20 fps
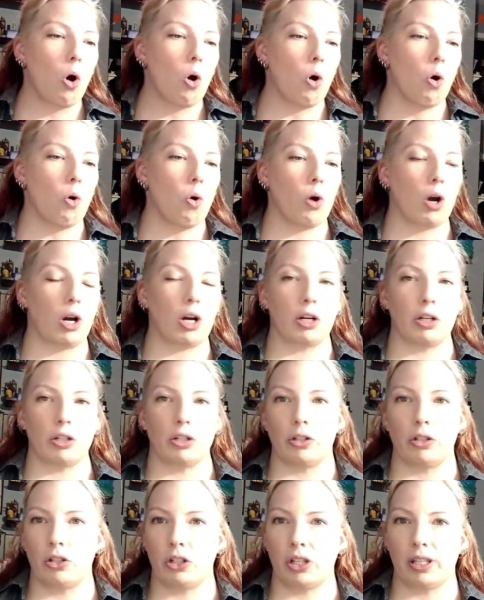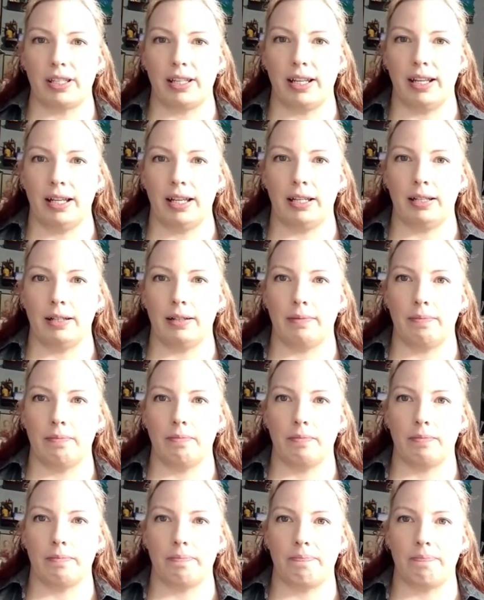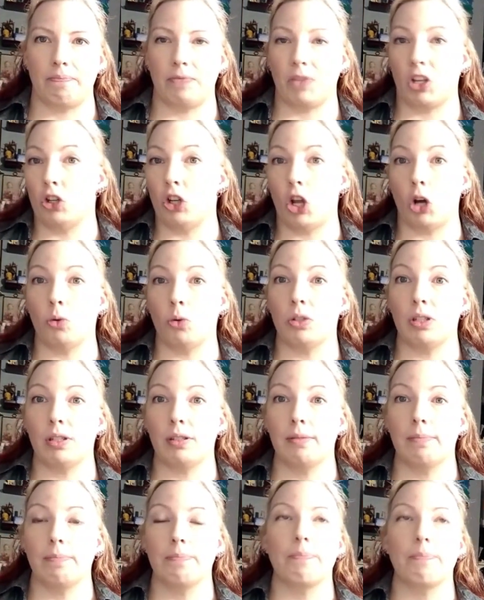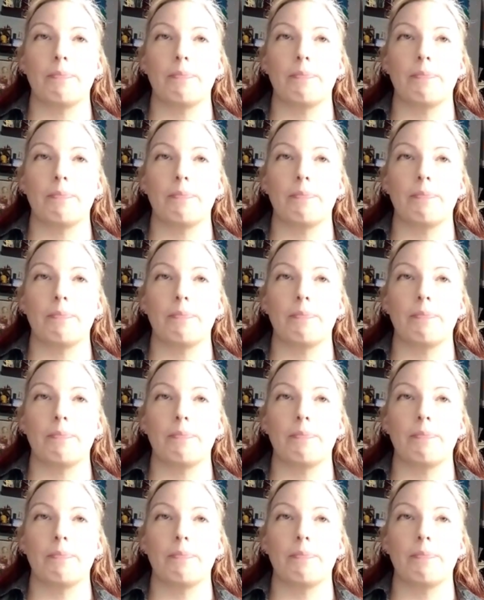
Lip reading: or just in notes